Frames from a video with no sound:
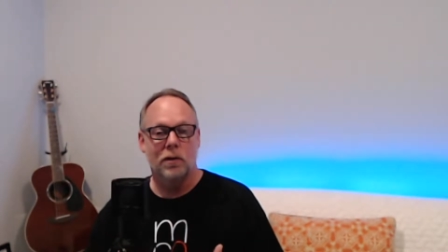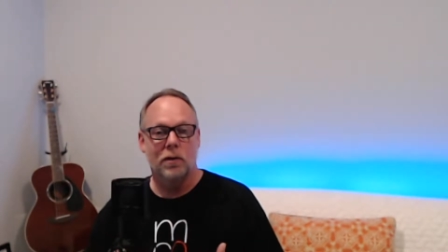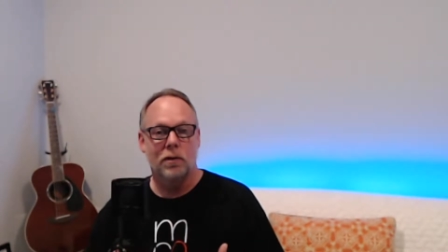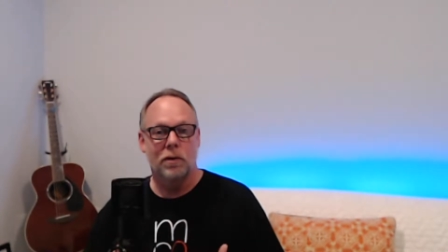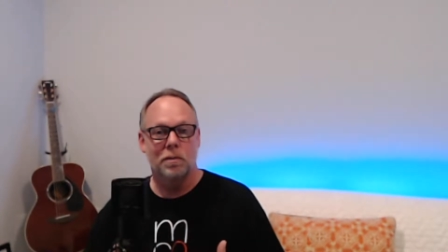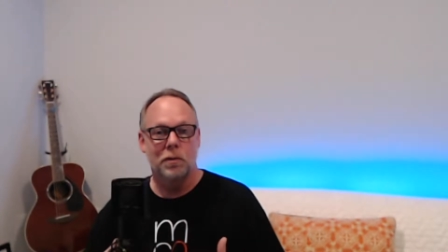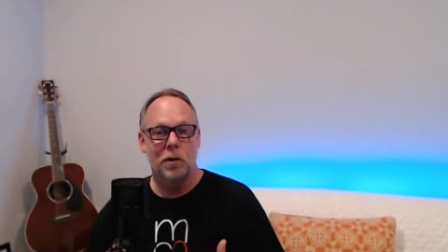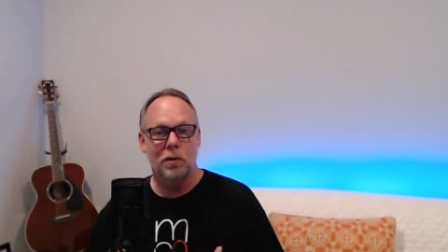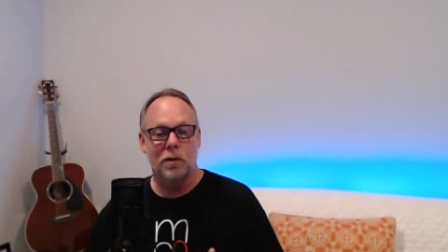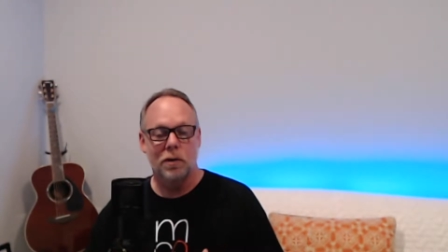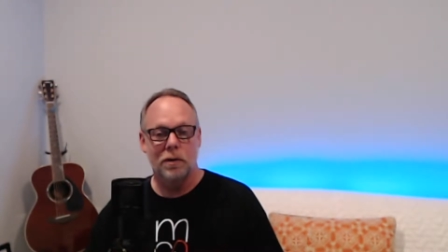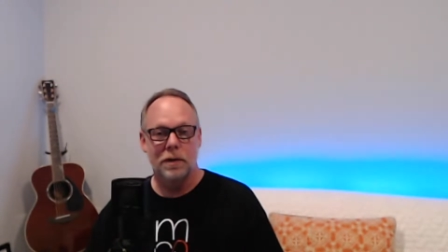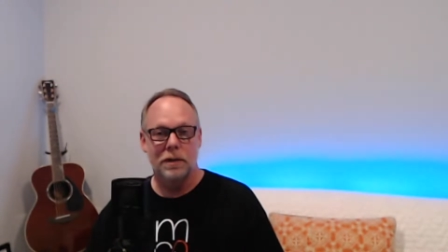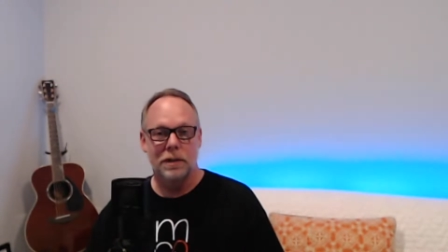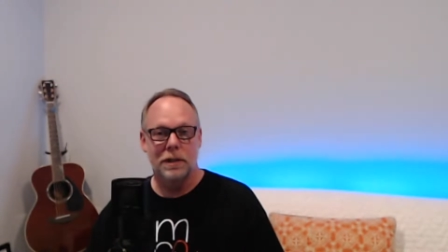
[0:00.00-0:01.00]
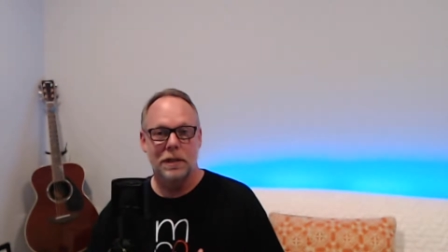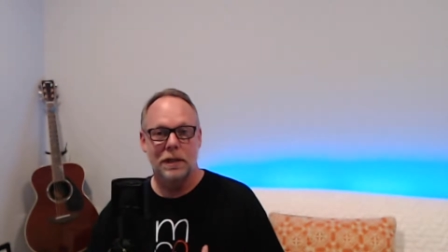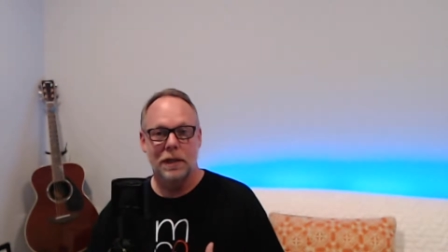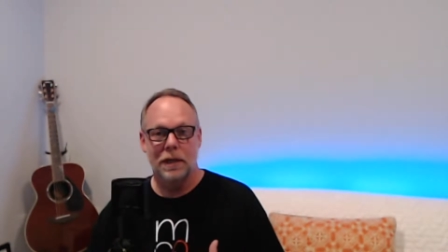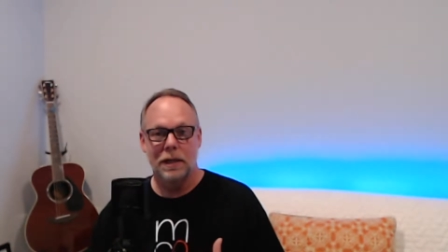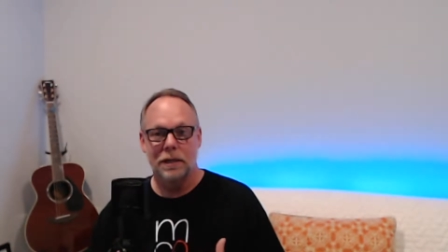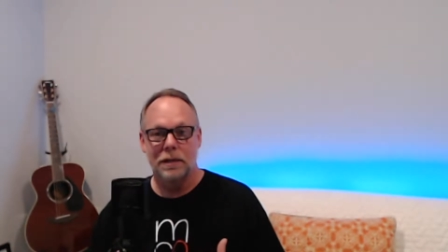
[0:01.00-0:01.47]

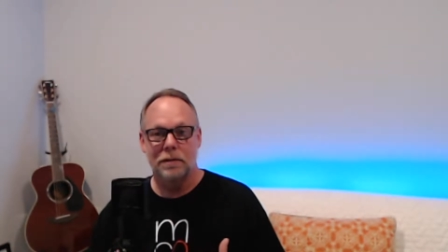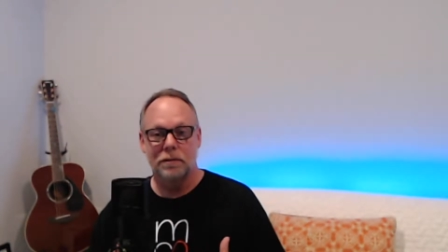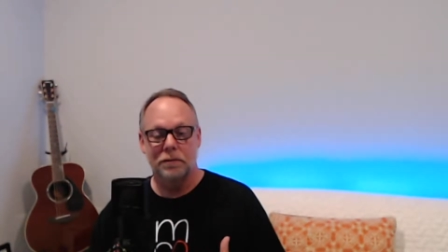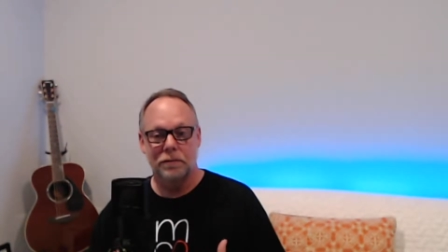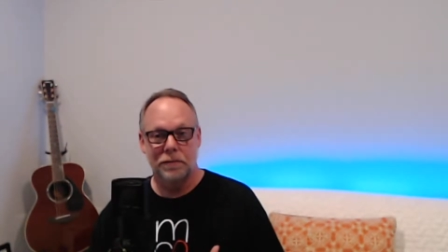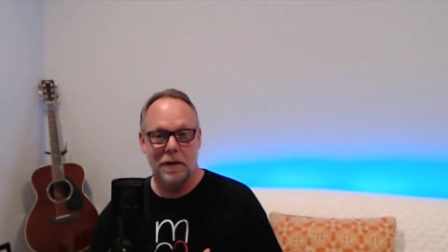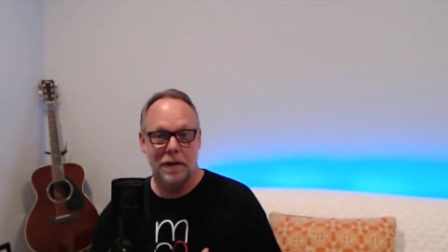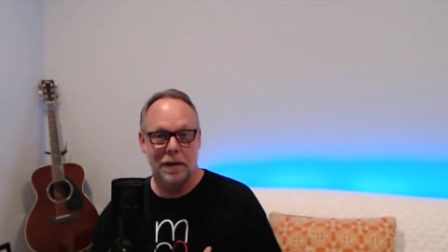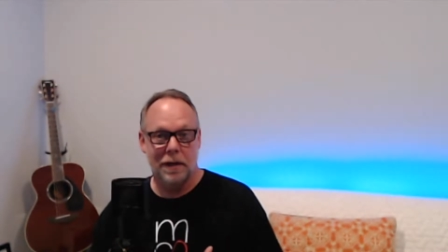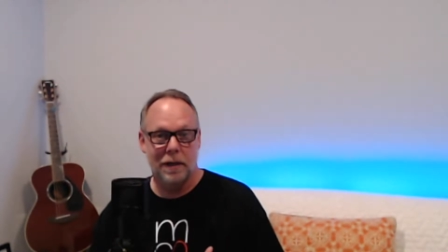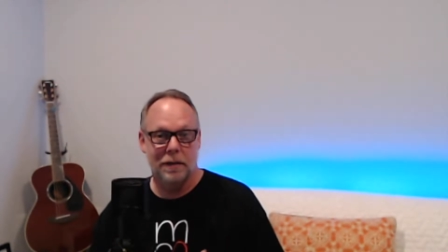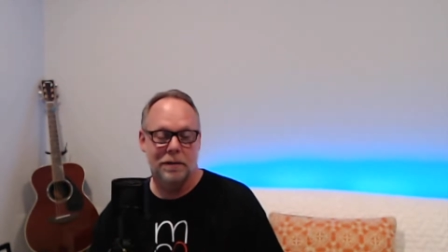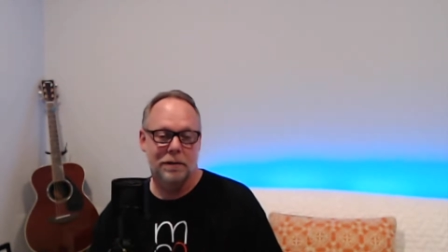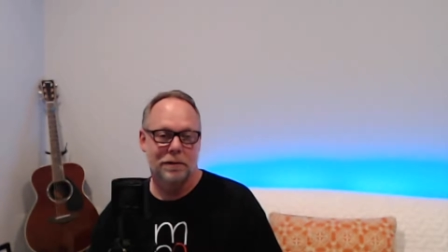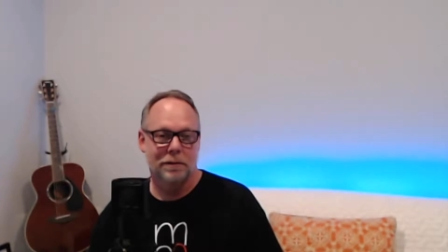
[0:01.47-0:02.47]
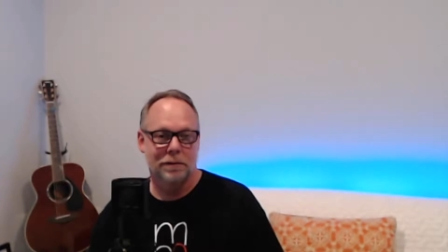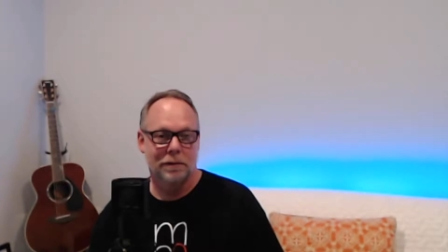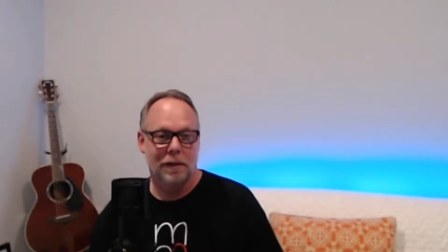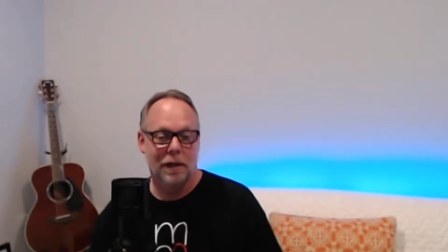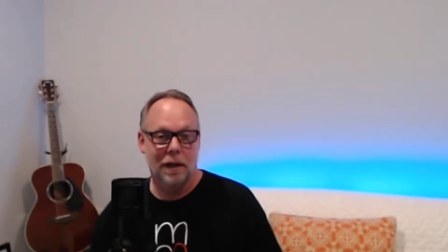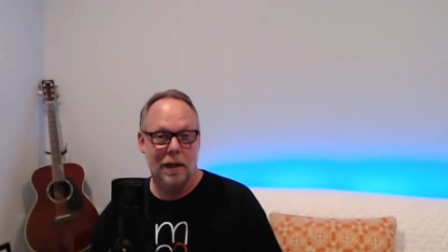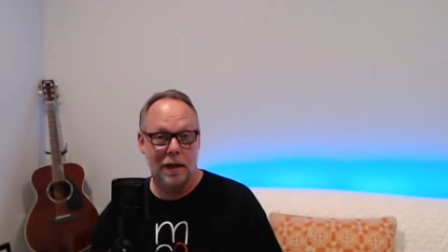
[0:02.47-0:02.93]
Cryptocurrency is finite.
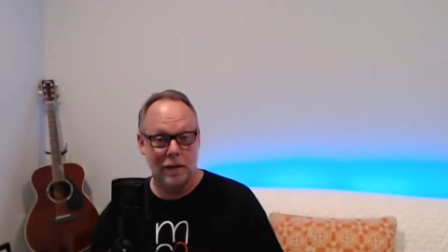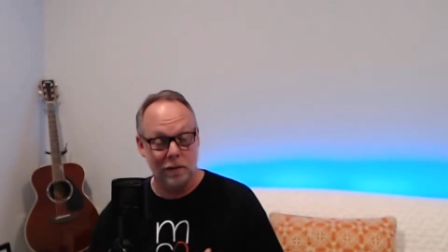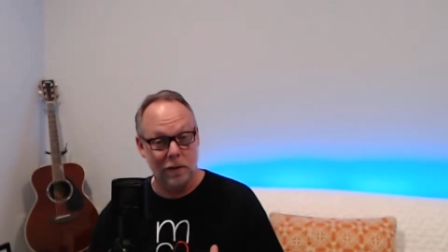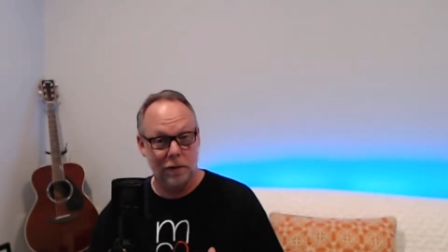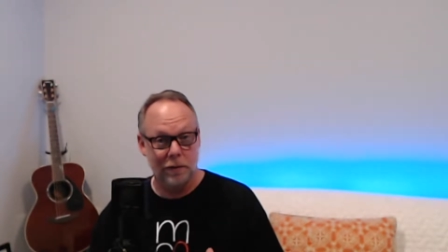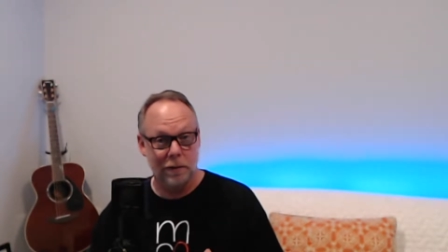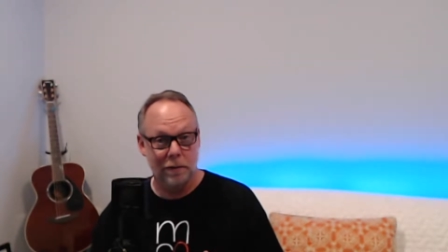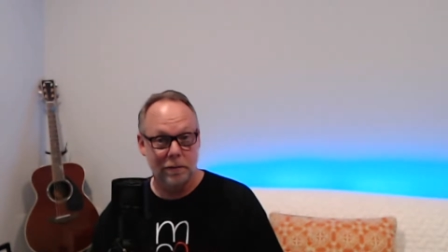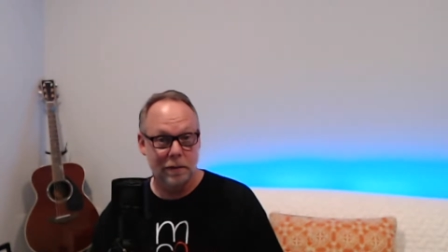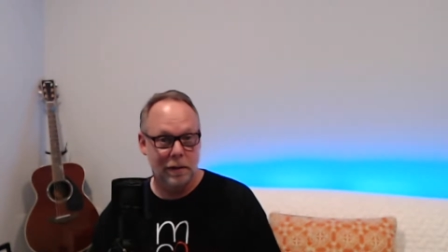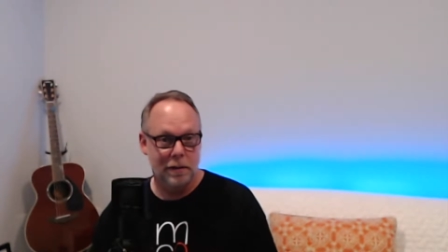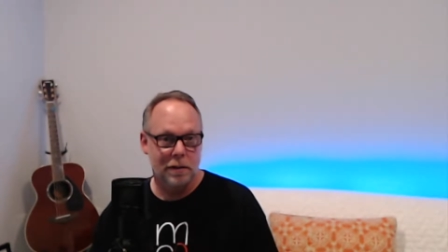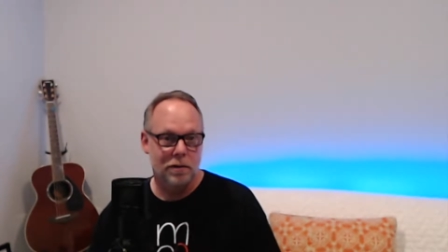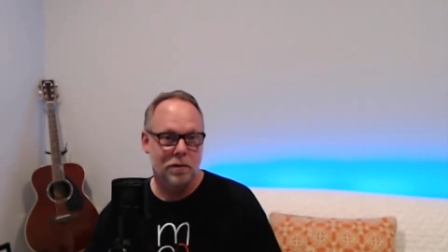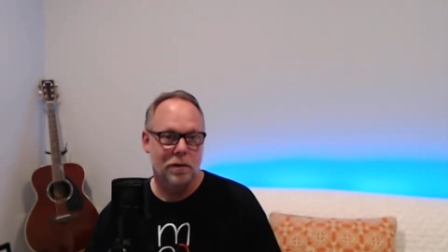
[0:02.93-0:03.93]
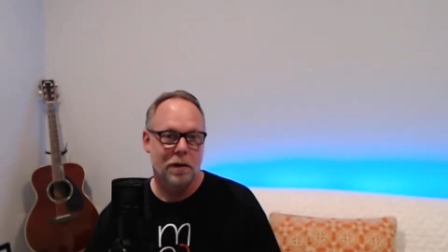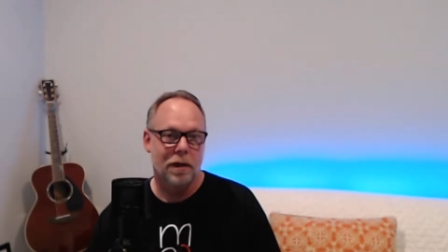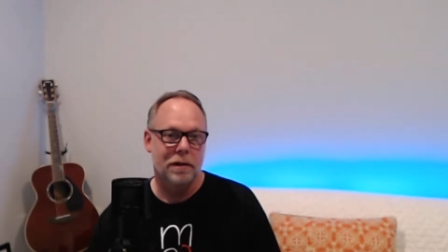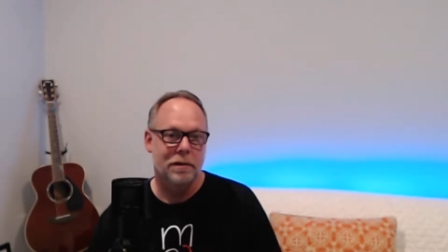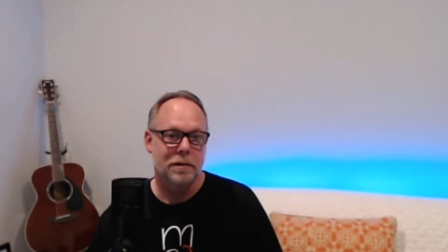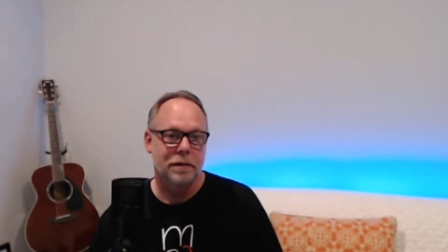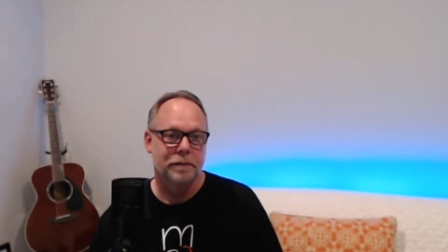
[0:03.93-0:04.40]
It's also
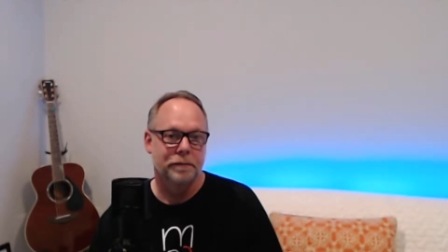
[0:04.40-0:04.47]
decentralized.